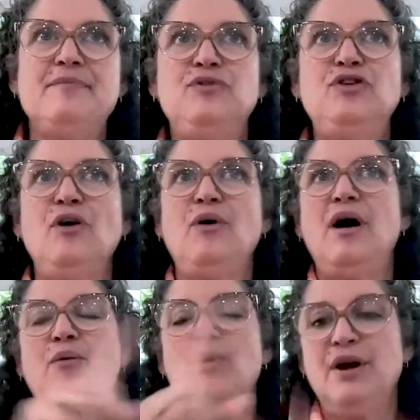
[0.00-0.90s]
So I
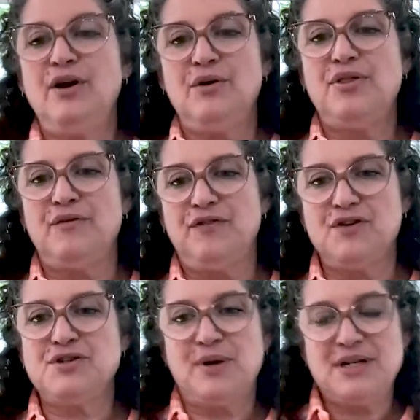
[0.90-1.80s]
want to go to the
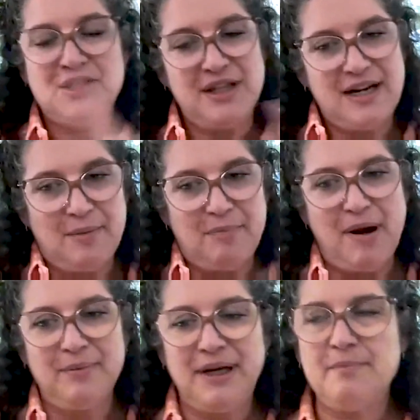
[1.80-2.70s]
first question, then I'll
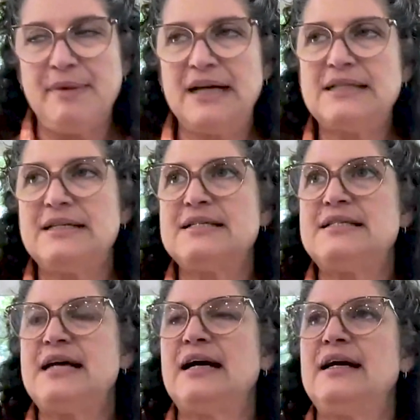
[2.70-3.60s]
probably come back to the
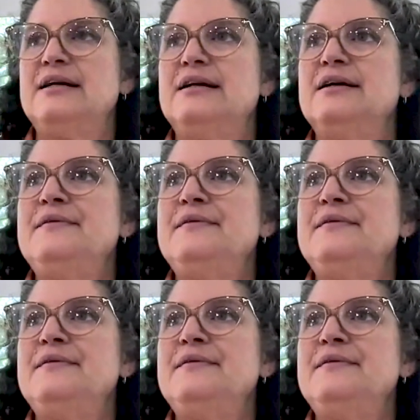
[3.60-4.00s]
second.